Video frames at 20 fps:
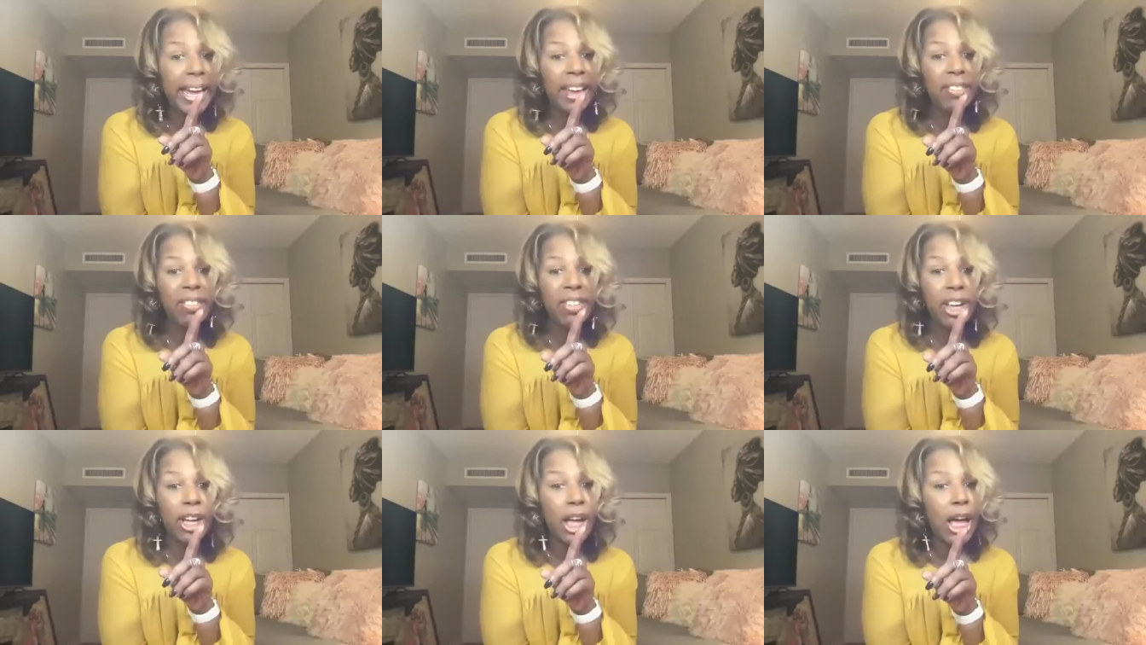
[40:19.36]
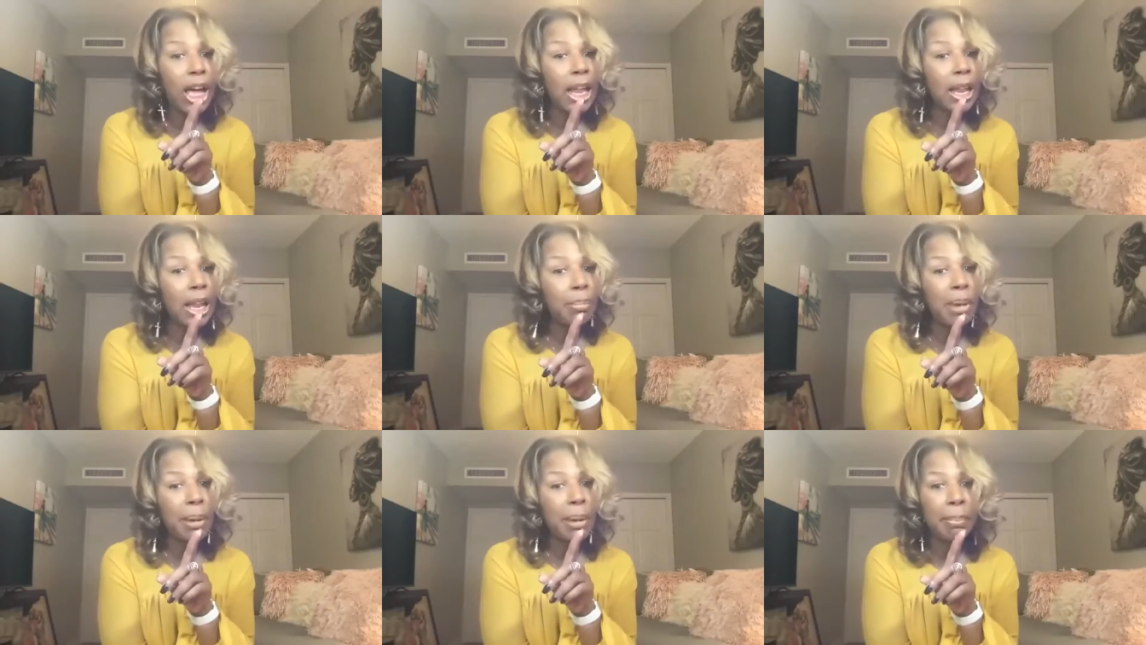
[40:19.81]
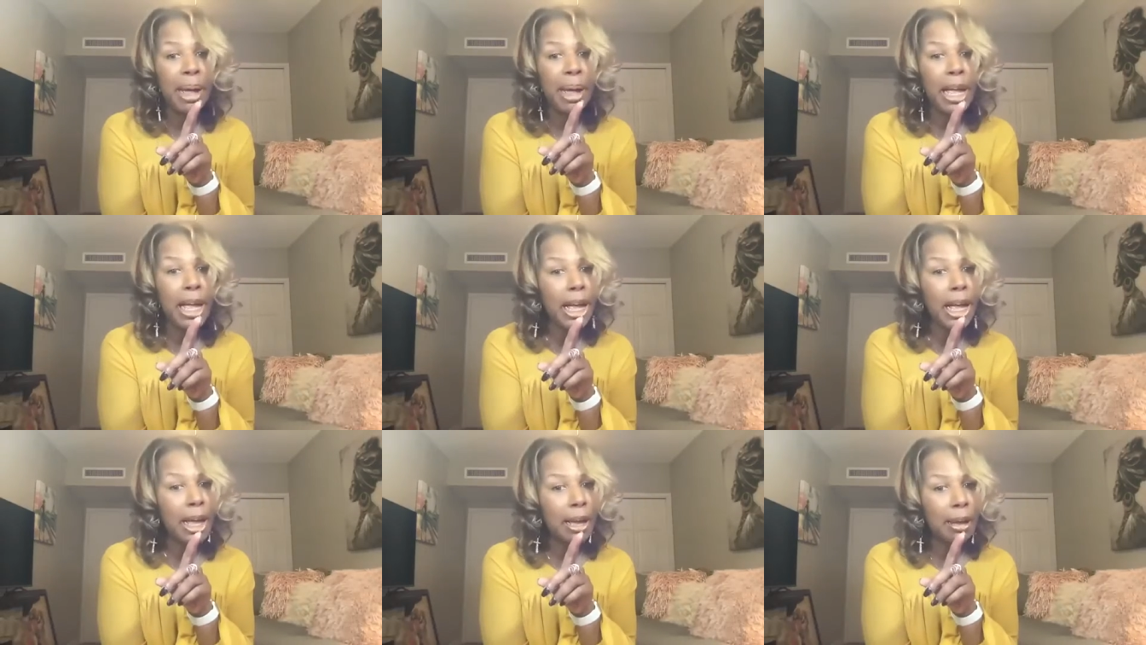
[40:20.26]
even call them a
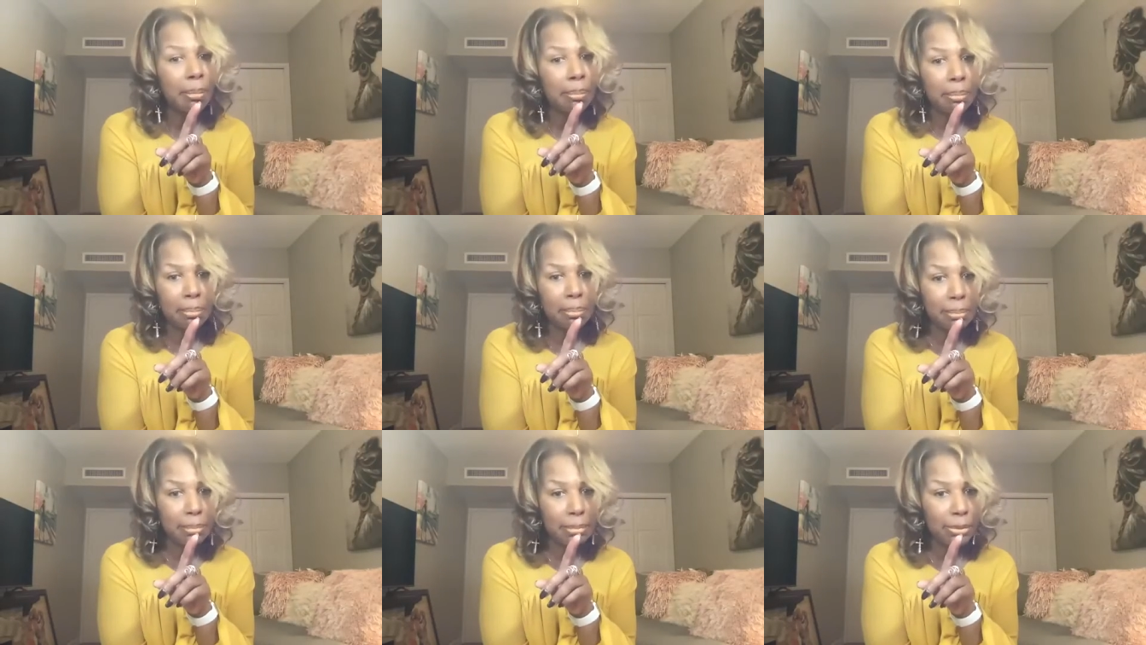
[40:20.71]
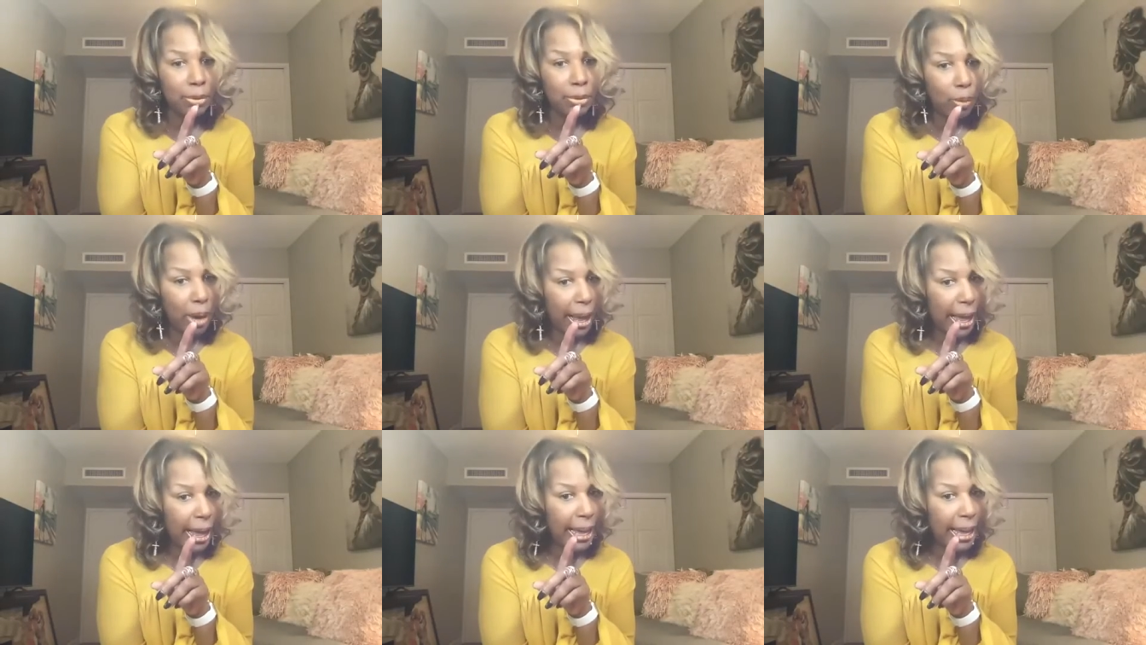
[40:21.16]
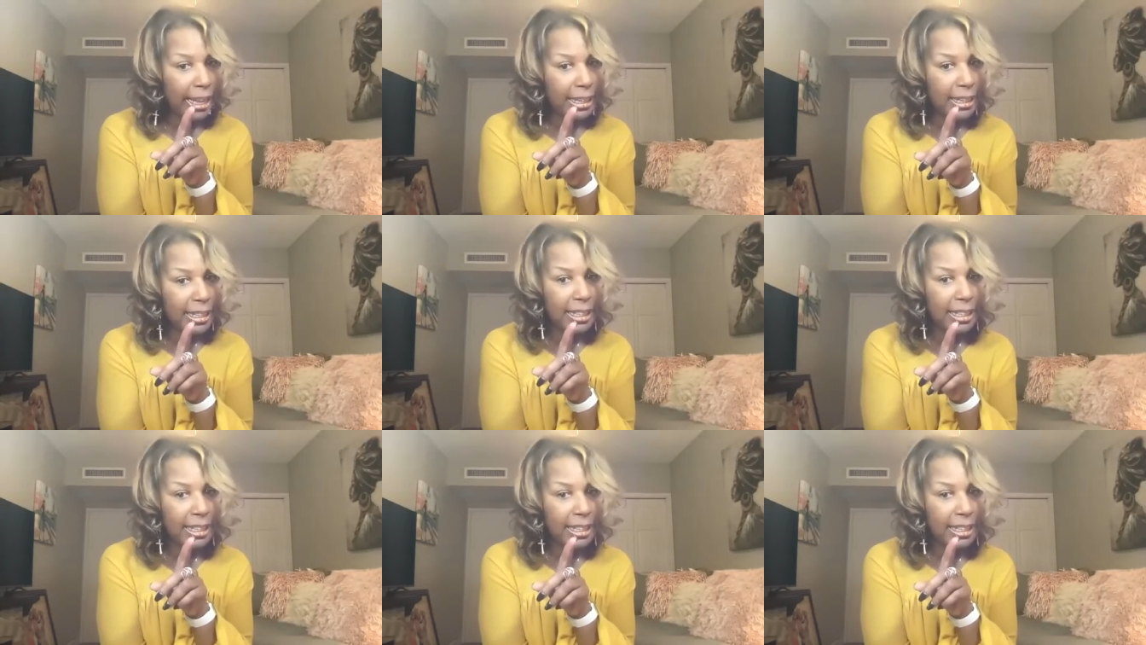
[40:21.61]
bum, right?